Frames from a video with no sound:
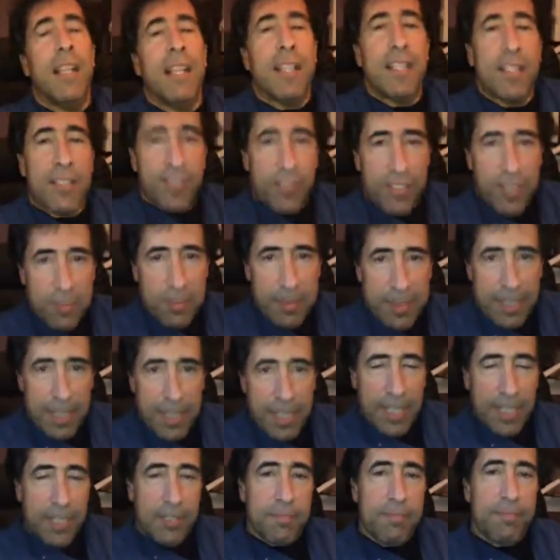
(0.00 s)
It's Christmas
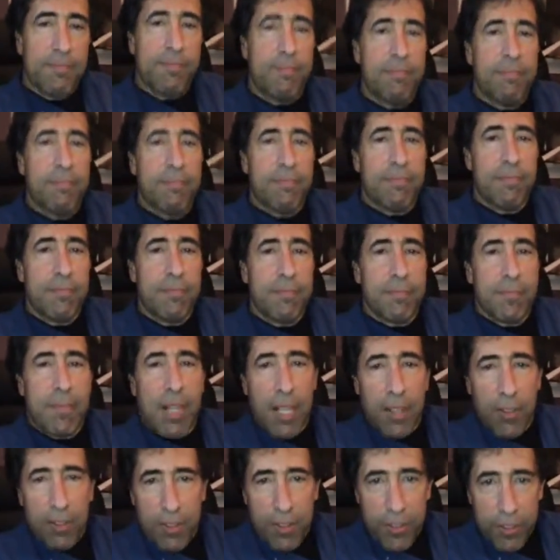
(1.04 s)
today.
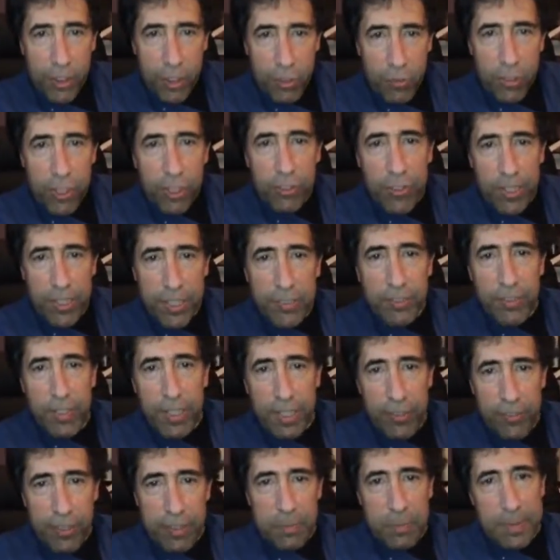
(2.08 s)
I go to this Jewish
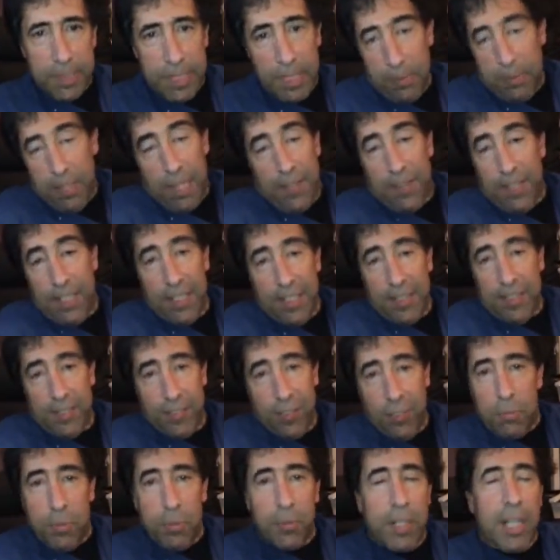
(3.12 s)
restaurant at Christmas time when nothing else is
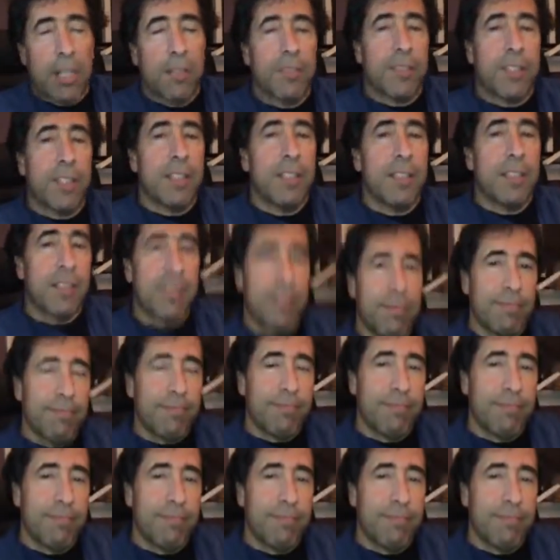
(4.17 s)
open, whatever it is.